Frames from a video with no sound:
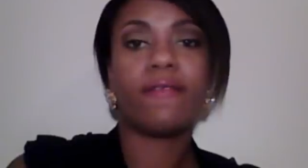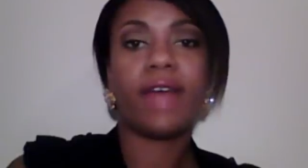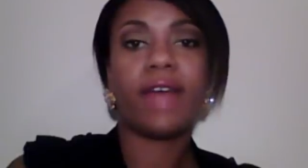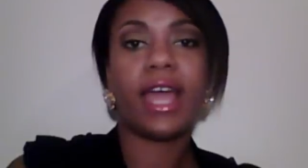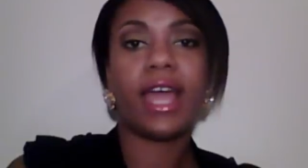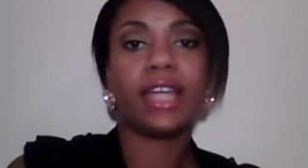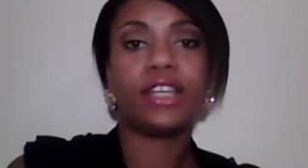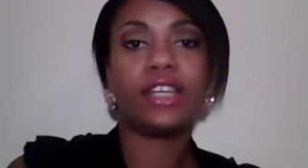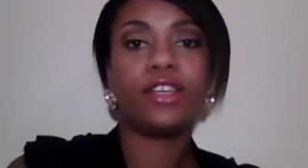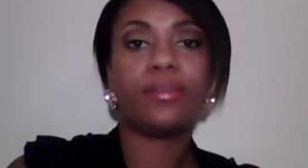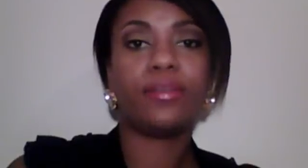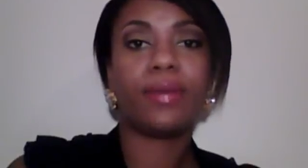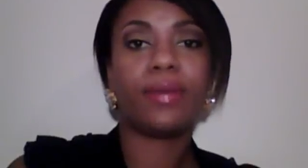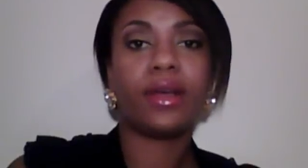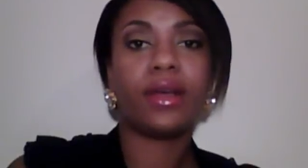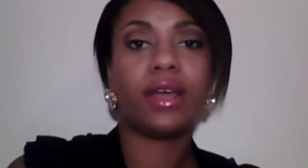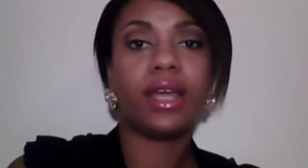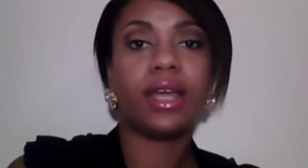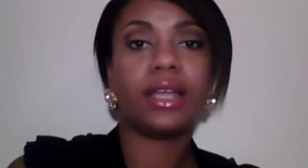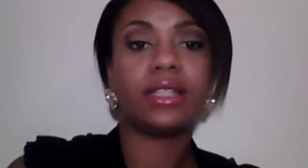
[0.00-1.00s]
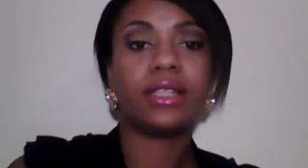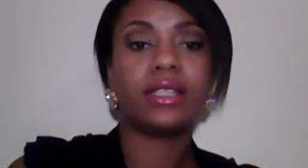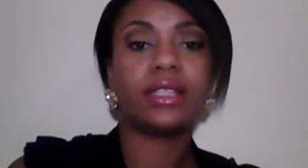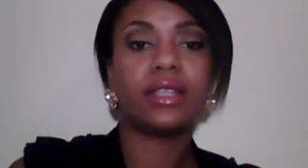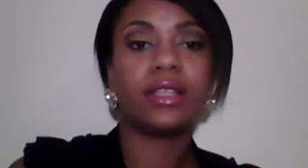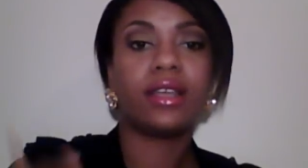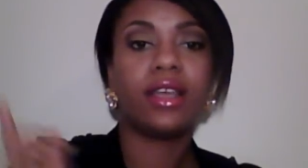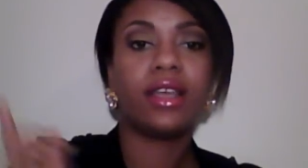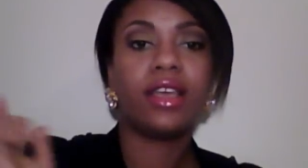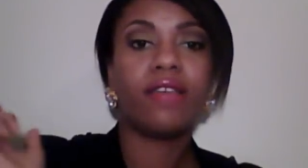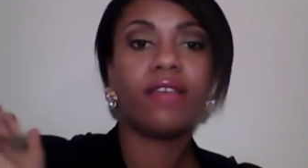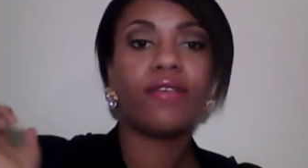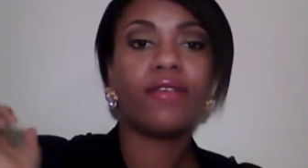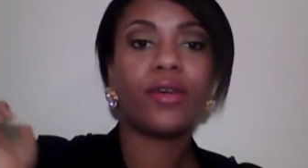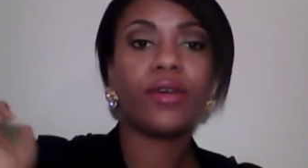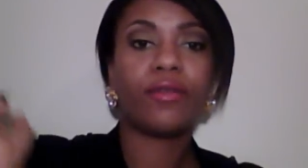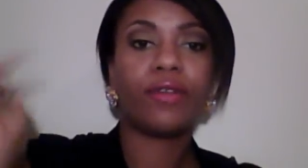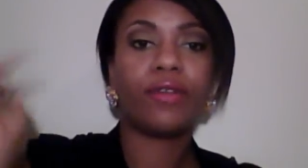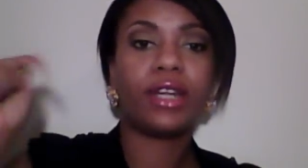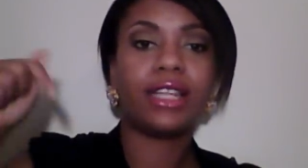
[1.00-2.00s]
to find coupons,
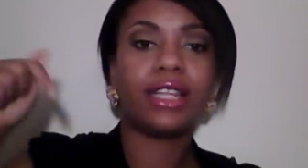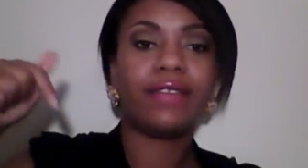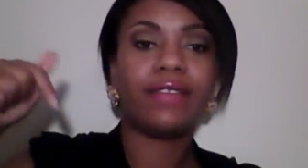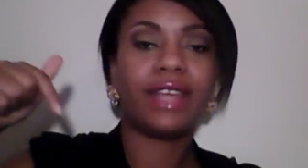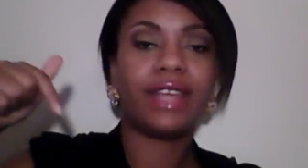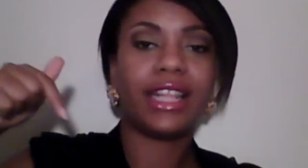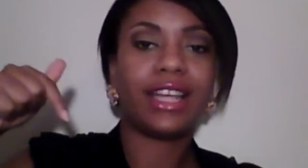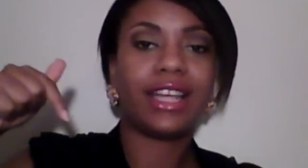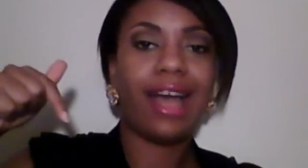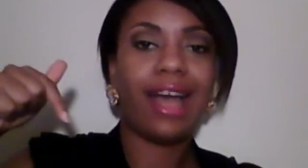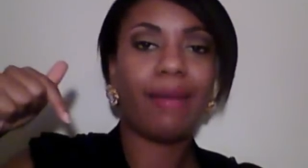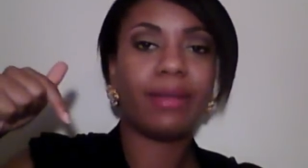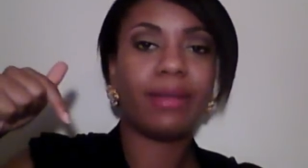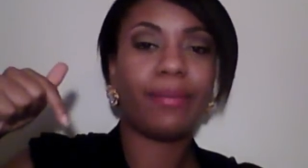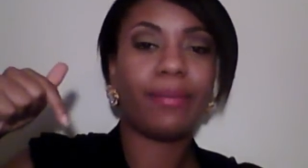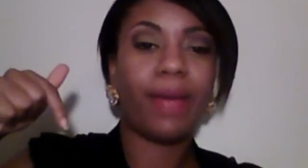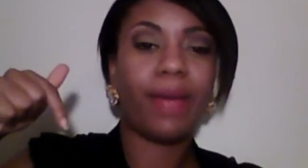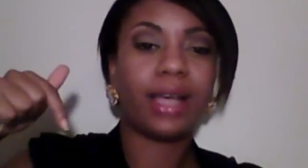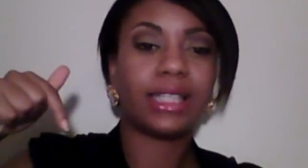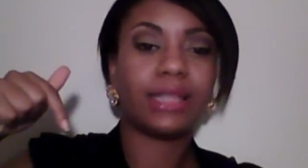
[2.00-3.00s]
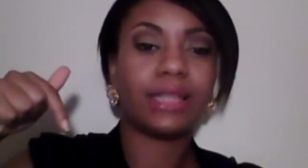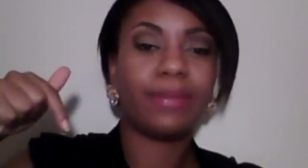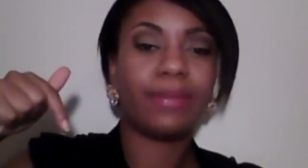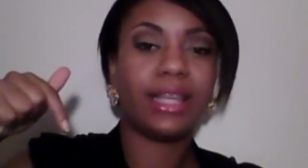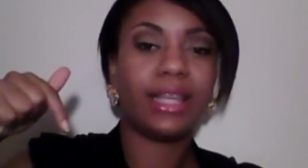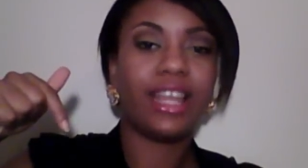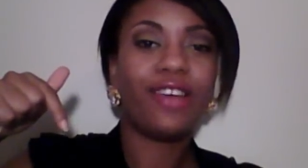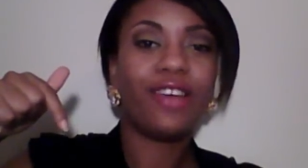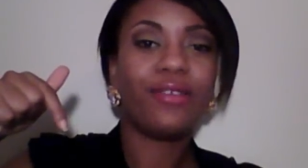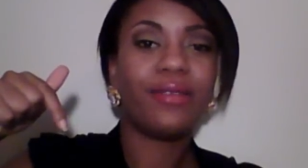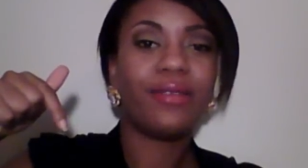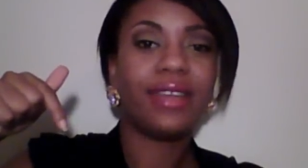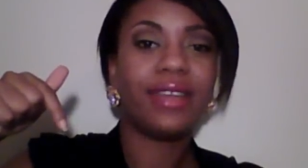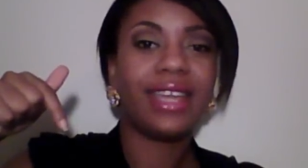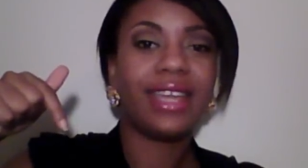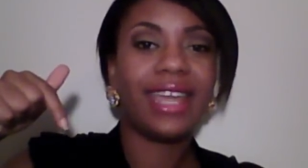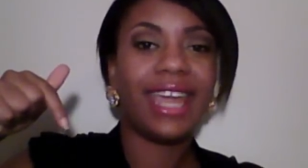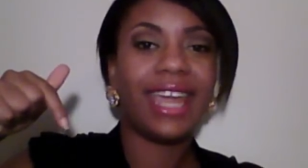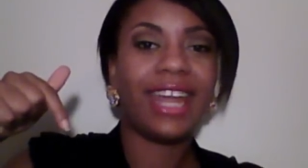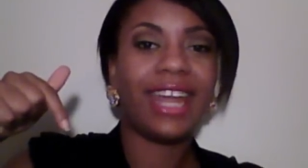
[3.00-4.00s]
feel free to leave it in the comments box below,
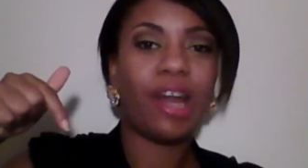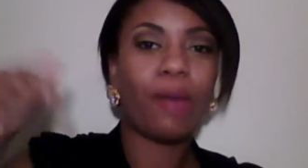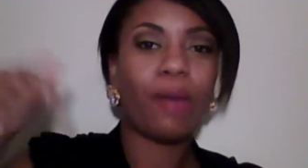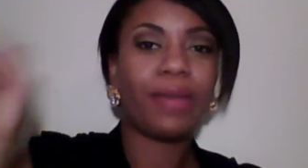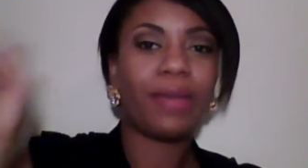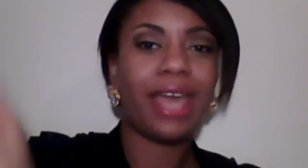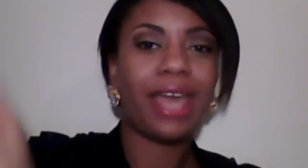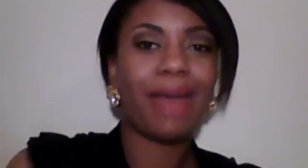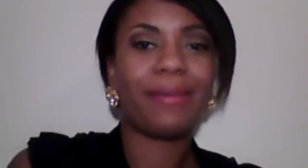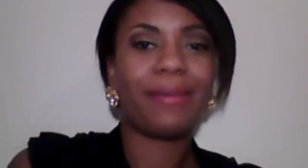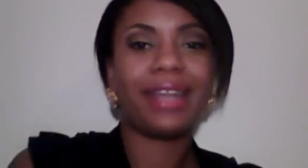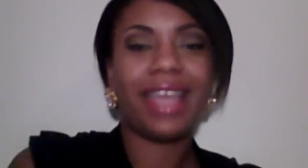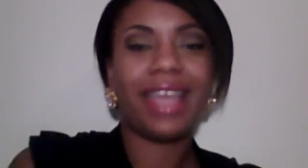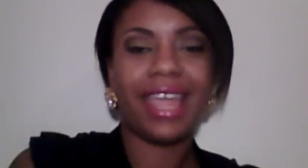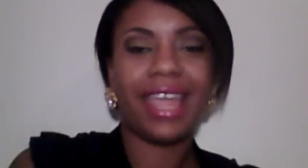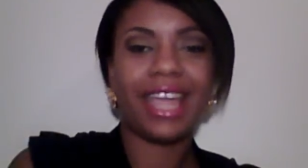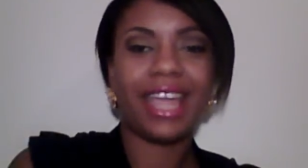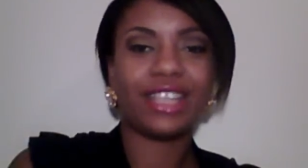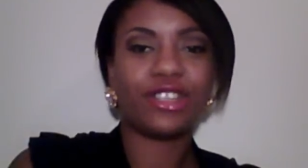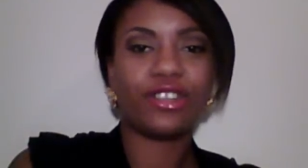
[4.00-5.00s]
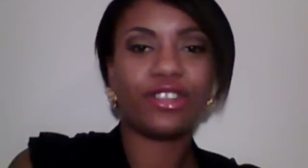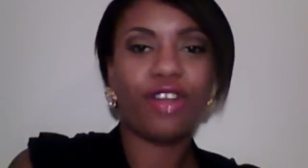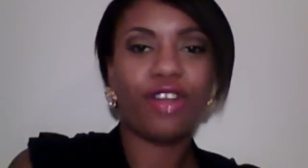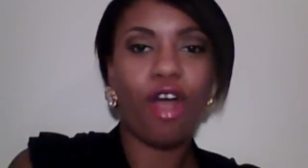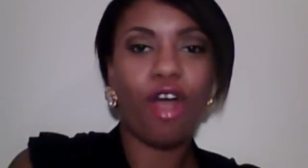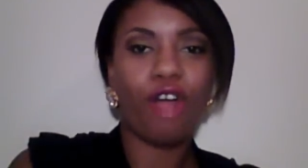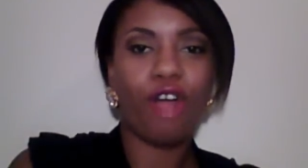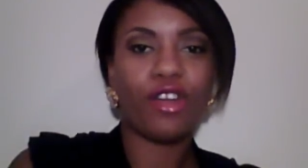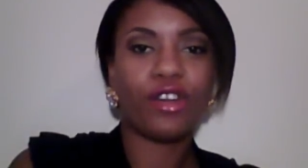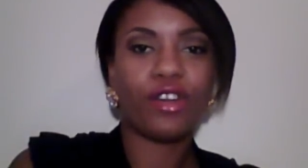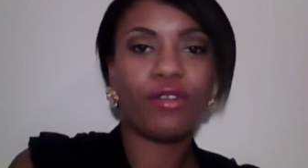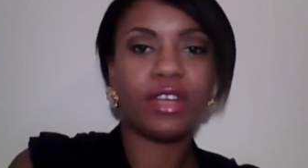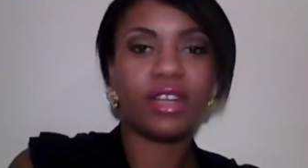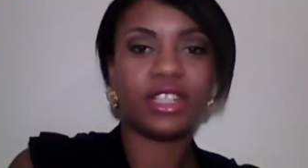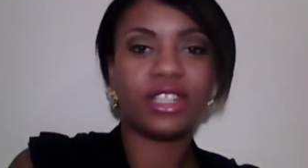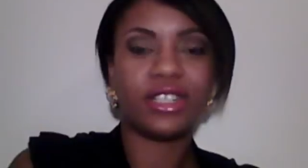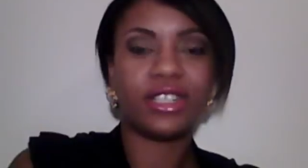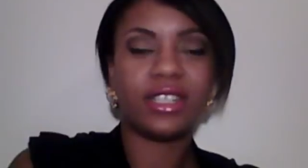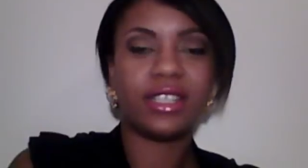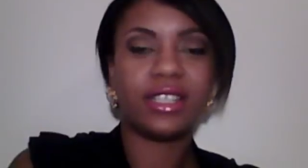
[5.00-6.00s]
and I'll be happy to answer all your
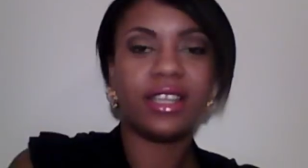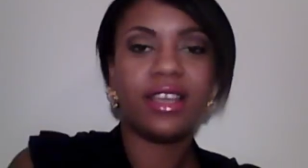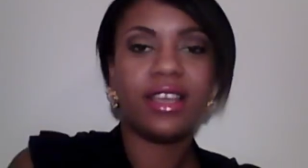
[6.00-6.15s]
questions.